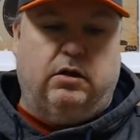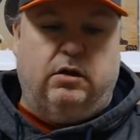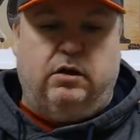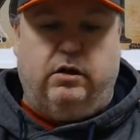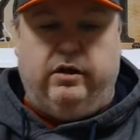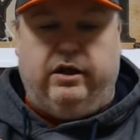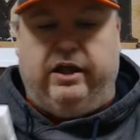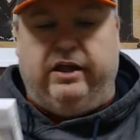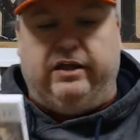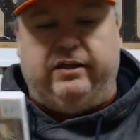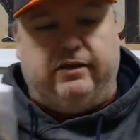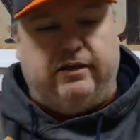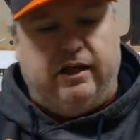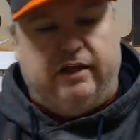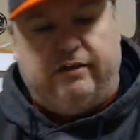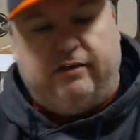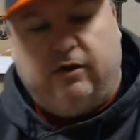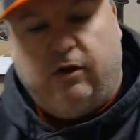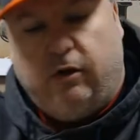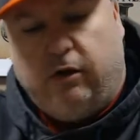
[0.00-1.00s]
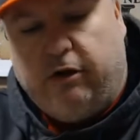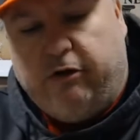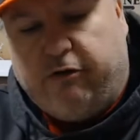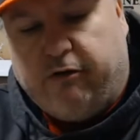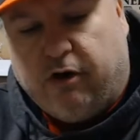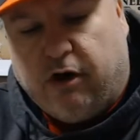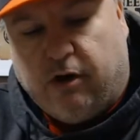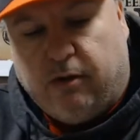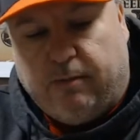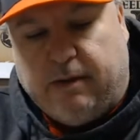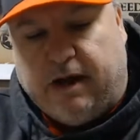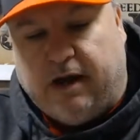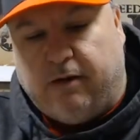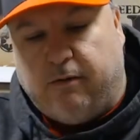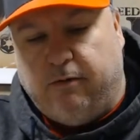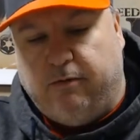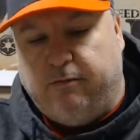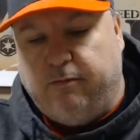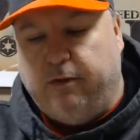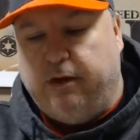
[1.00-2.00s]
that's the only drawback
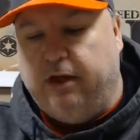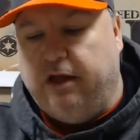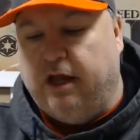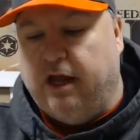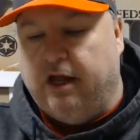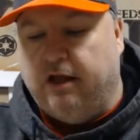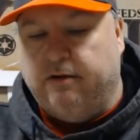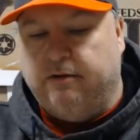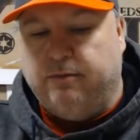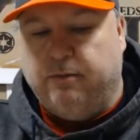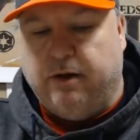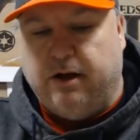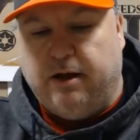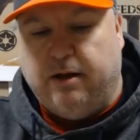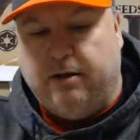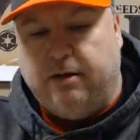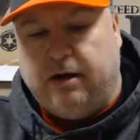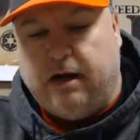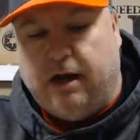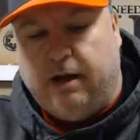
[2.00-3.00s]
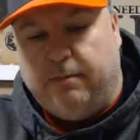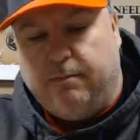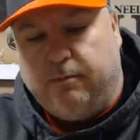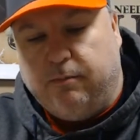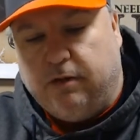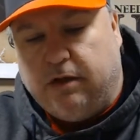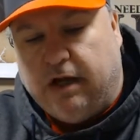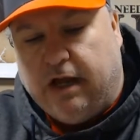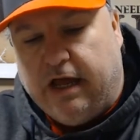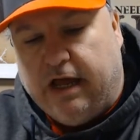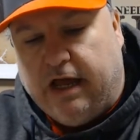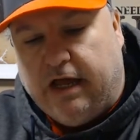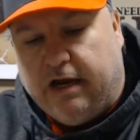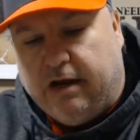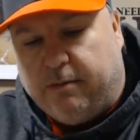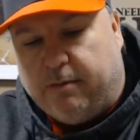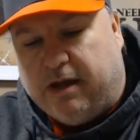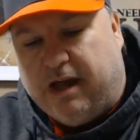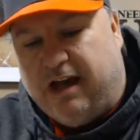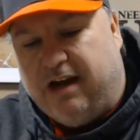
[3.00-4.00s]
with Wii games. But I'm glad I'm
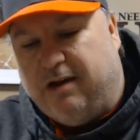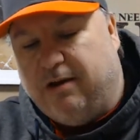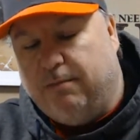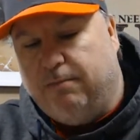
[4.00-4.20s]
kind of